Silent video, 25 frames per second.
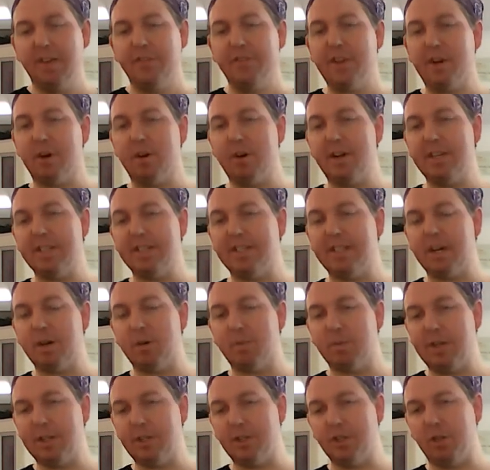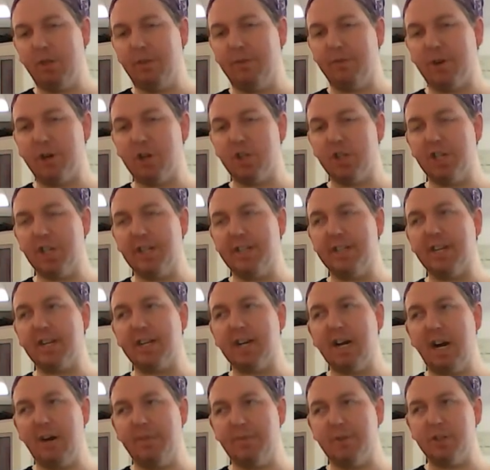There is an original version
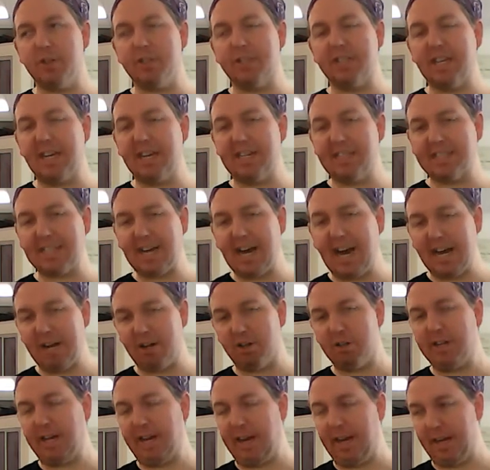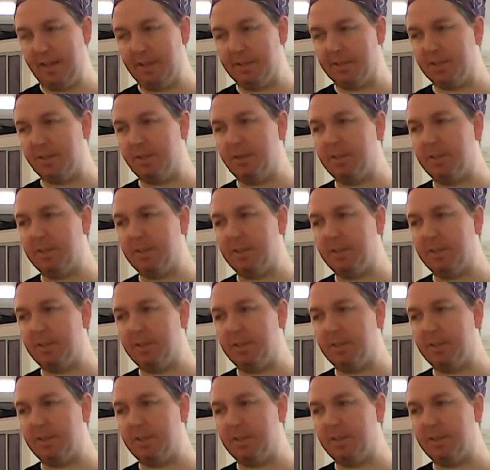that covers the entire dance.